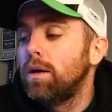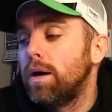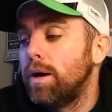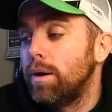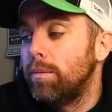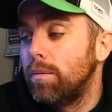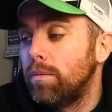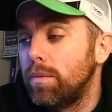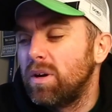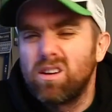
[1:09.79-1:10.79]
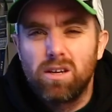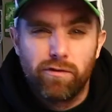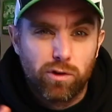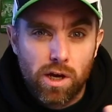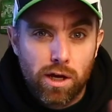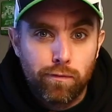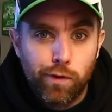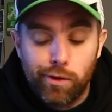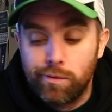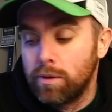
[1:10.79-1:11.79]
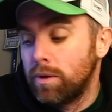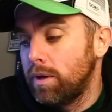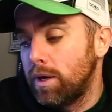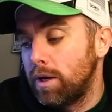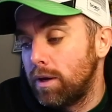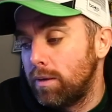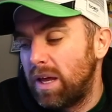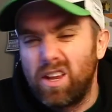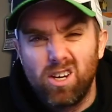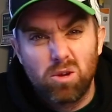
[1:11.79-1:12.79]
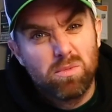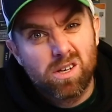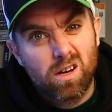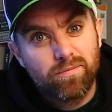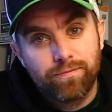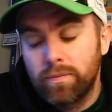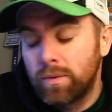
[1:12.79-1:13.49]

um, give or take a few, uh, and then you don't miss out.